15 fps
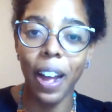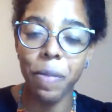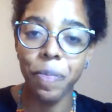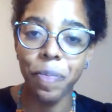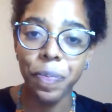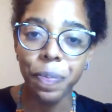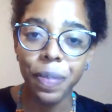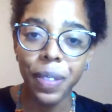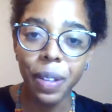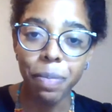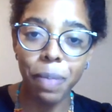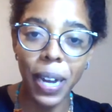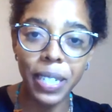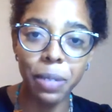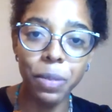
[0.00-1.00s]
by
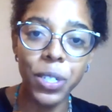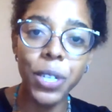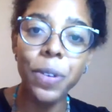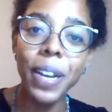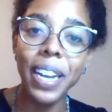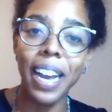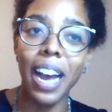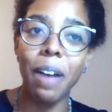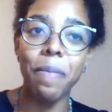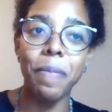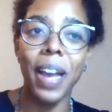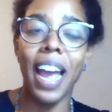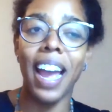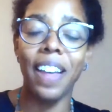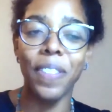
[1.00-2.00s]
some chewing
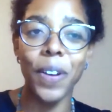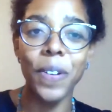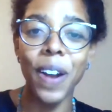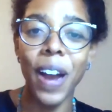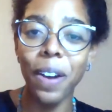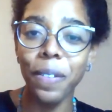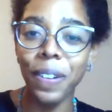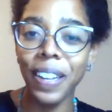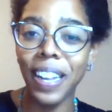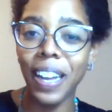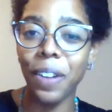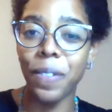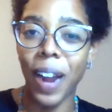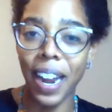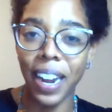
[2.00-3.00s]
gum, and they're not
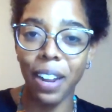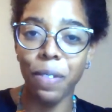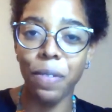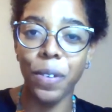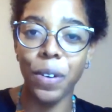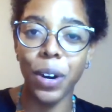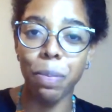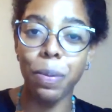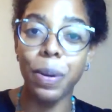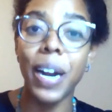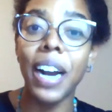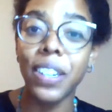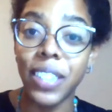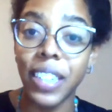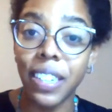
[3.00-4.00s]
really ready for
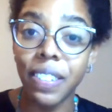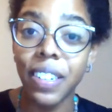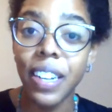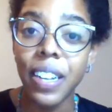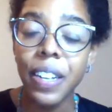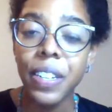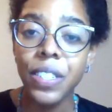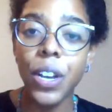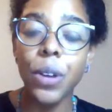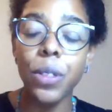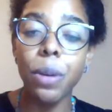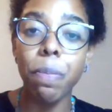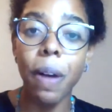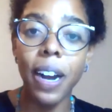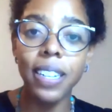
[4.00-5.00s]
production.
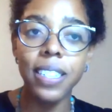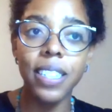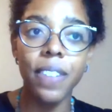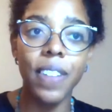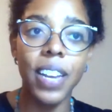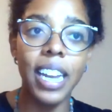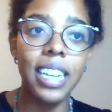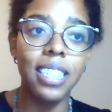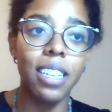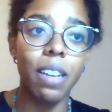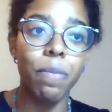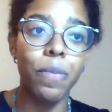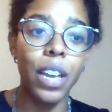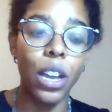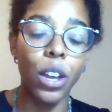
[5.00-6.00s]
So the process of getting
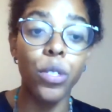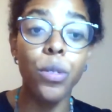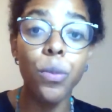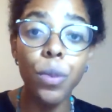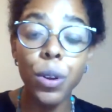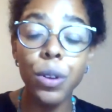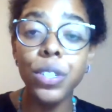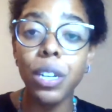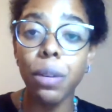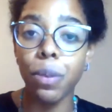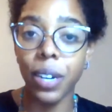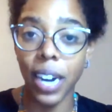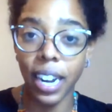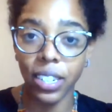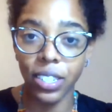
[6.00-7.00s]
something through to
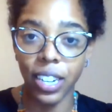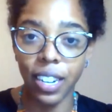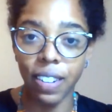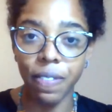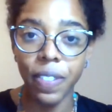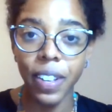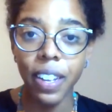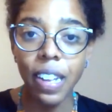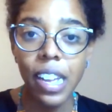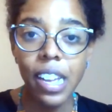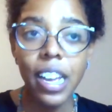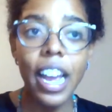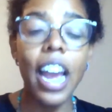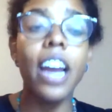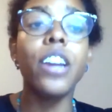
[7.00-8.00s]
production
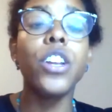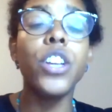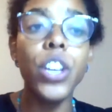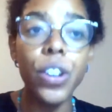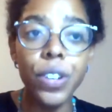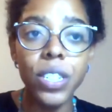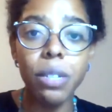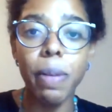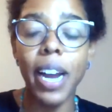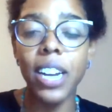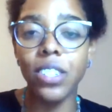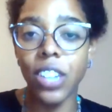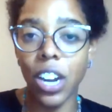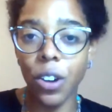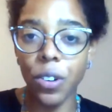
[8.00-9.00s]
and used by
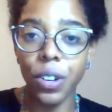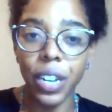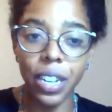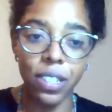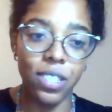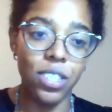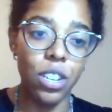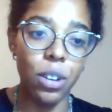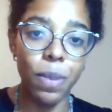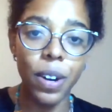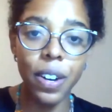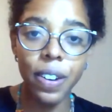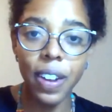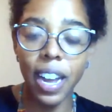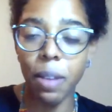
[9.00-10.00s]
a general
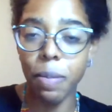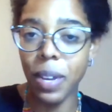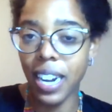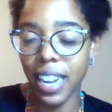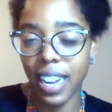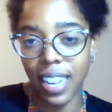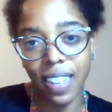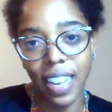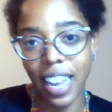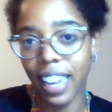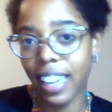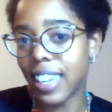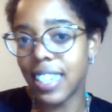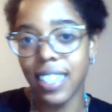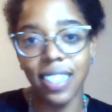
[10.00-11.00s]
consumer, I mean,
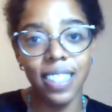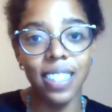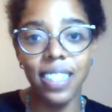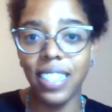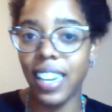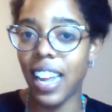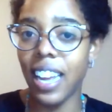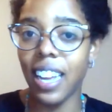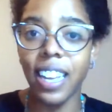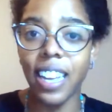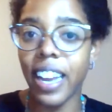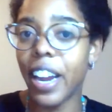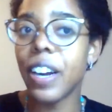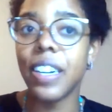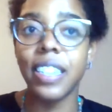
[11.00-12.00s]
it can take
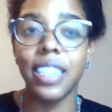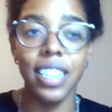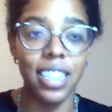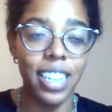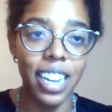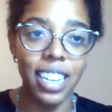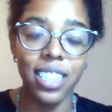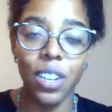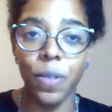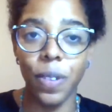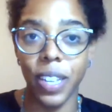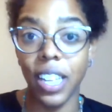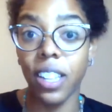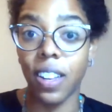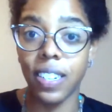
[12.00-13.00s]
years. It takes a
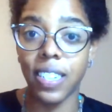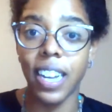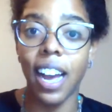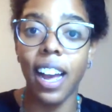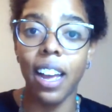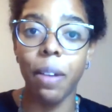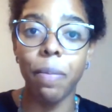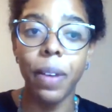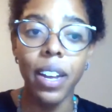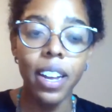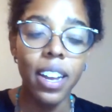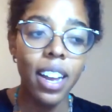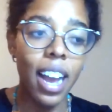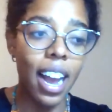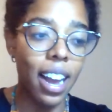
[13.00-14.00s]
really long time.
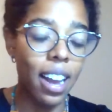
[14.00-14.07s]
